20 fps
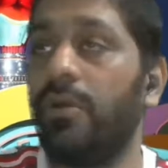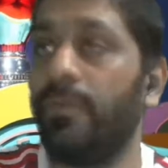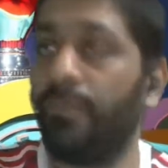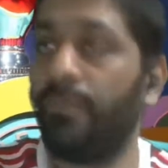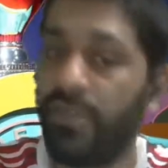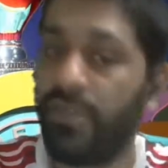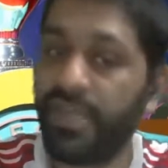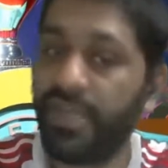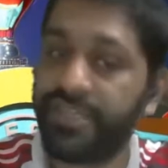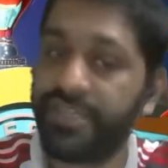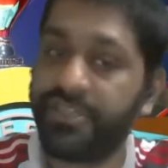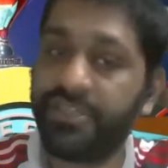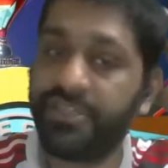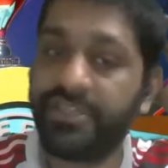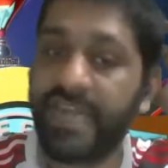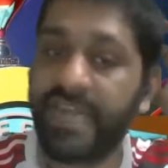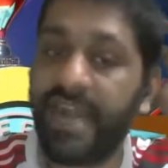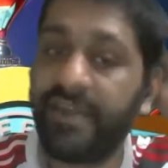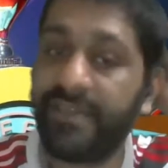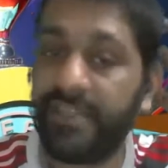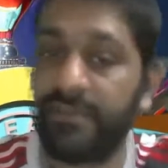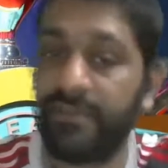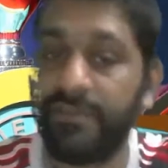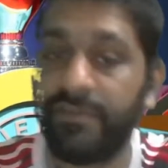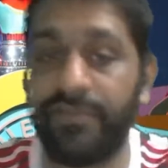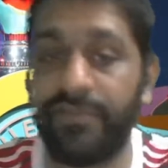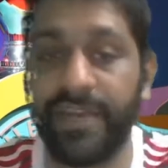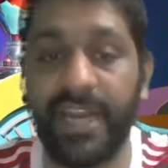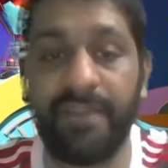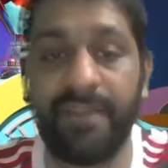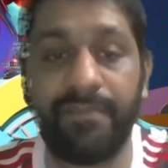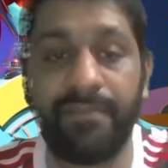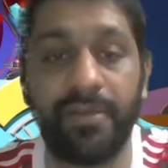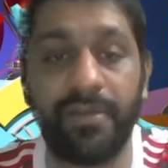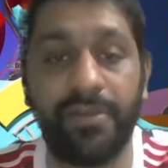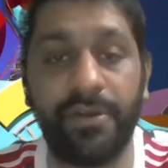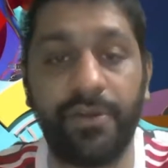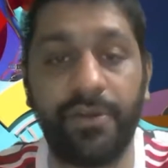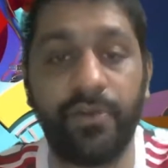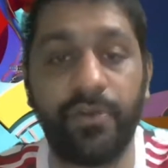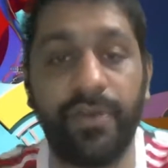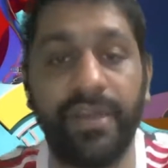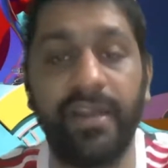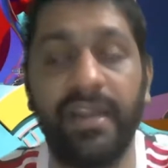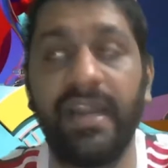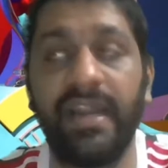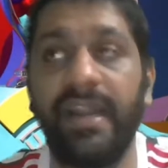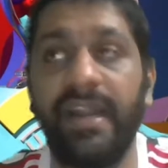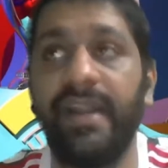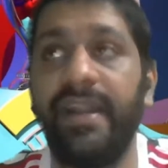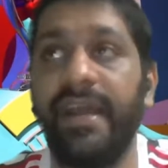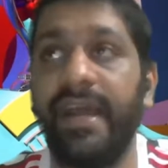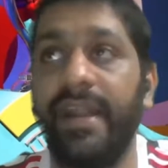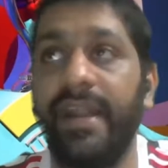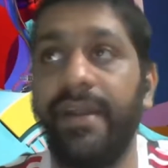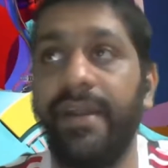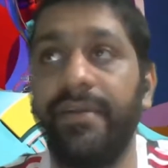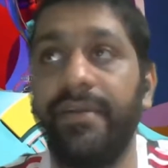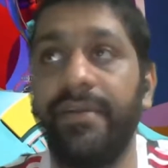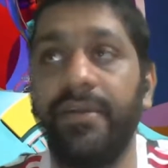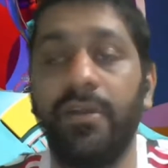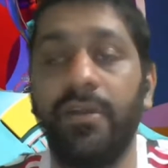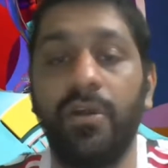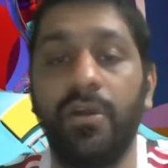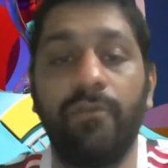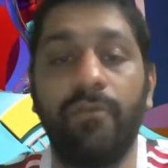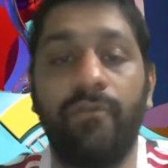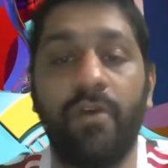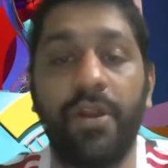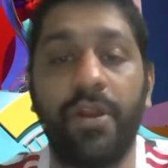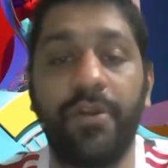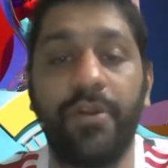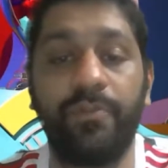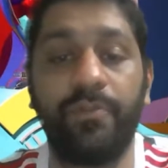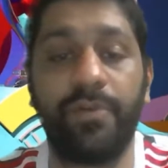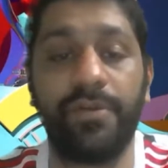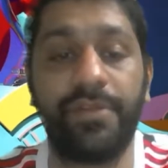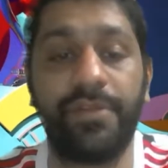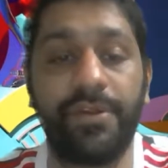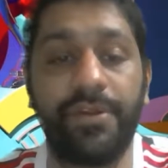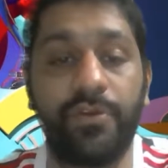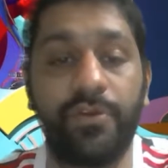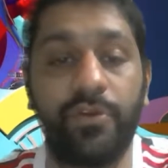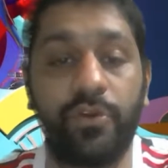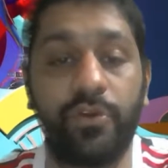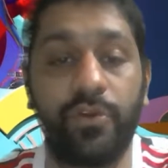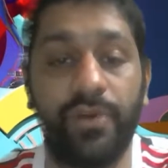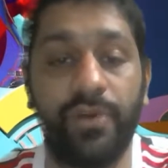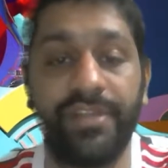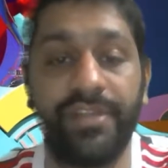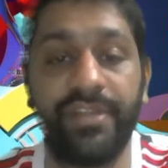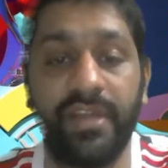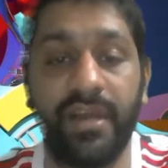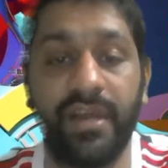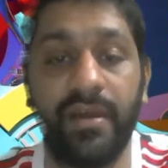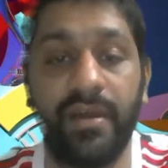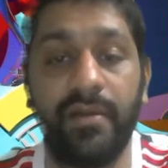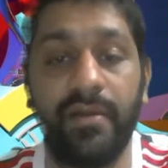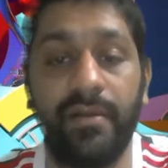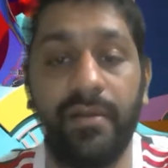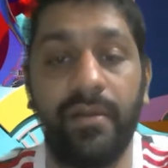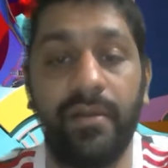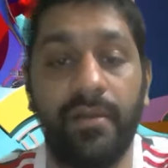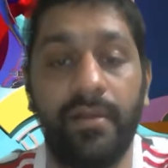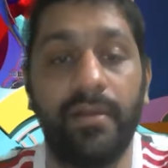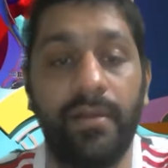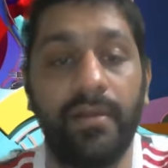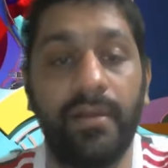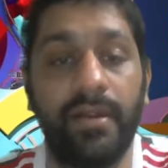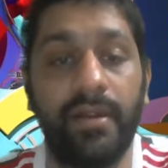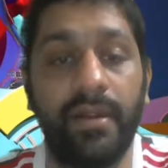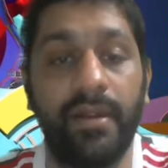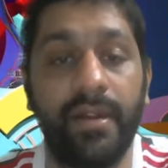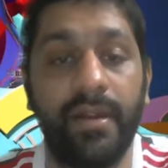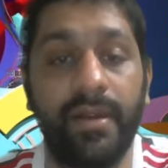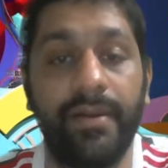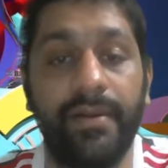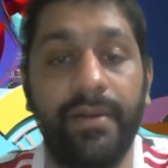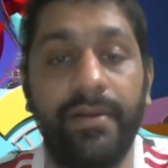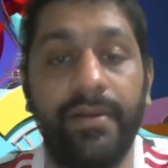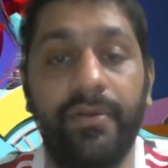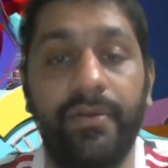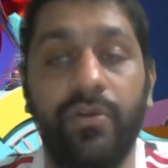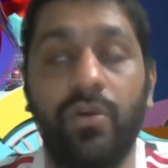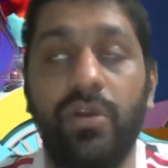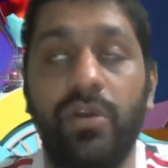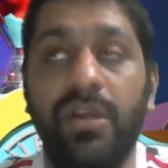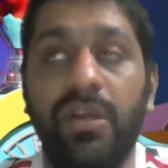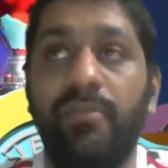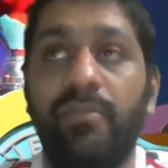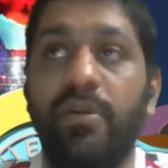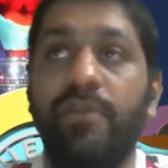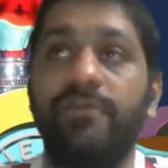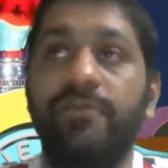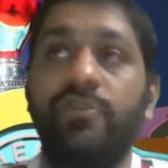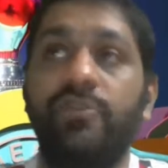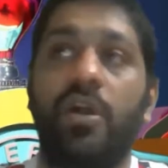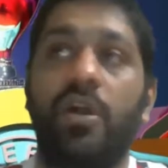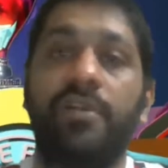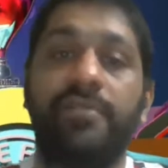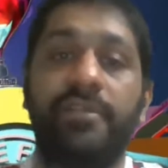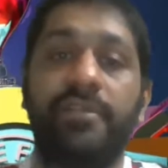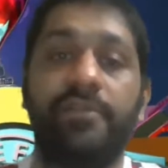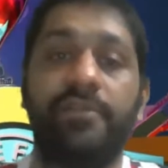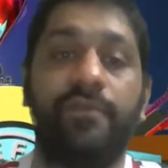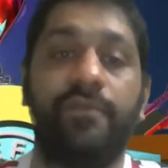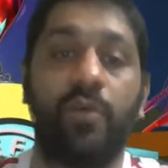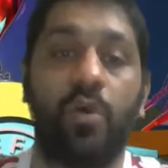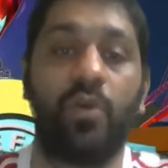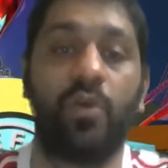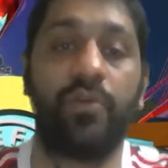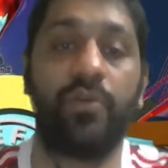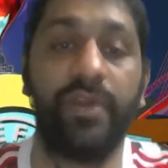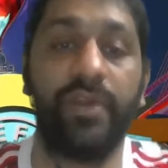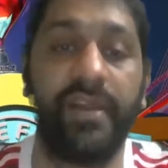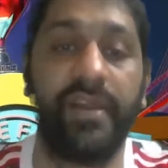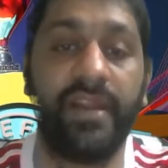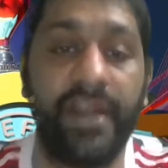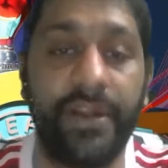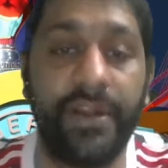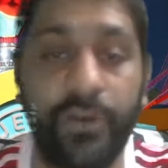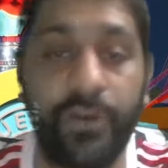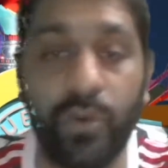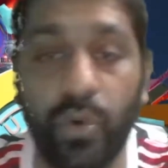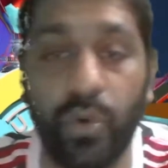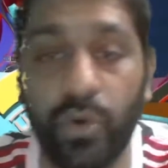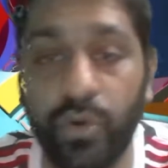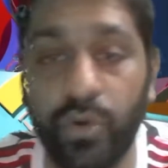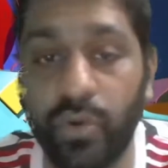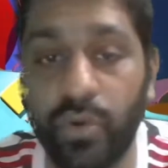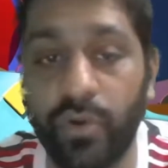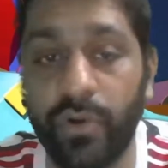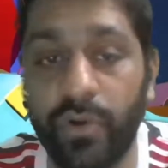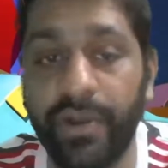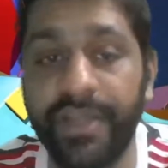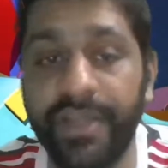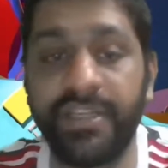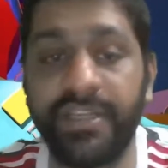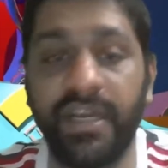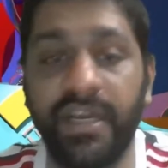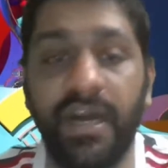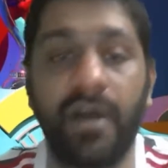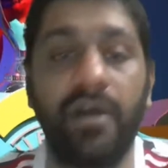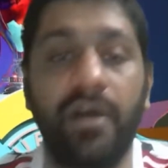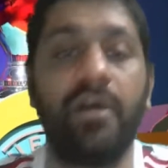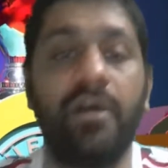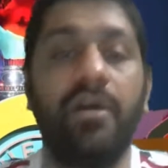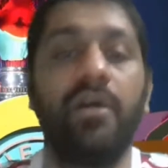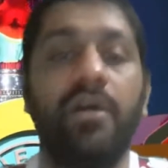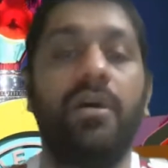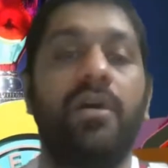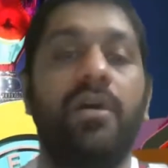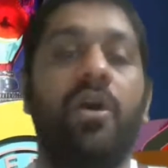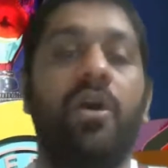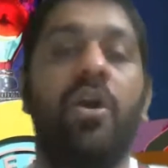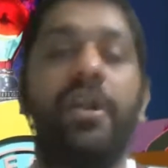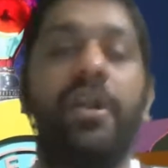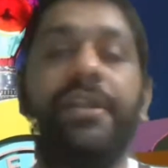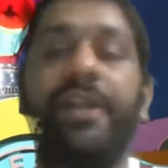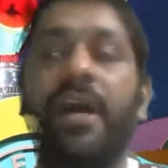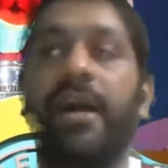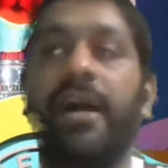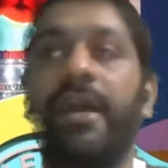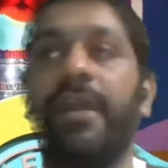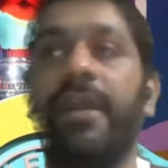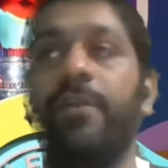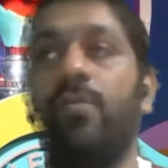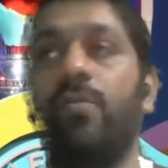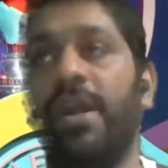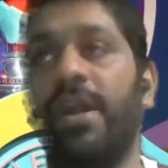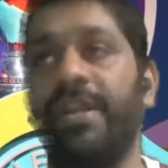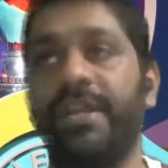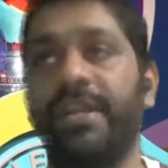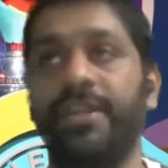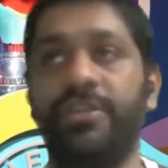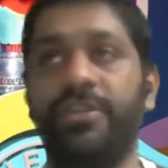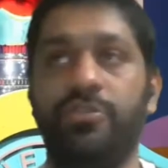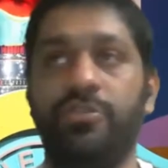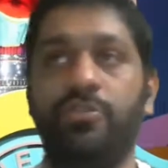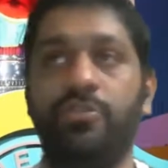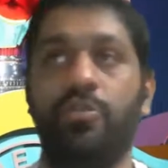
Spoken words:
Possession stats is 58% to England and 42% to Croatia. And total number of shots is 4 to England, 2 to Croatia. On target, 1 each.